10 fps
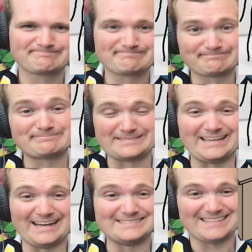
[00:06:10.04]
just yeah.
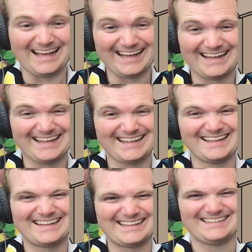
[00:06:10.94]
started laughing
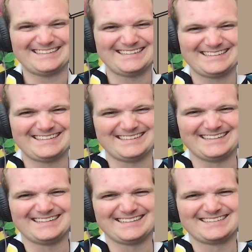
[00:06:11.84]
and
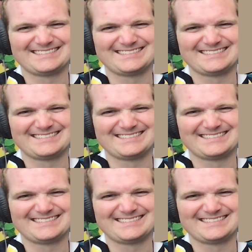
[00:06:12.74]
laughing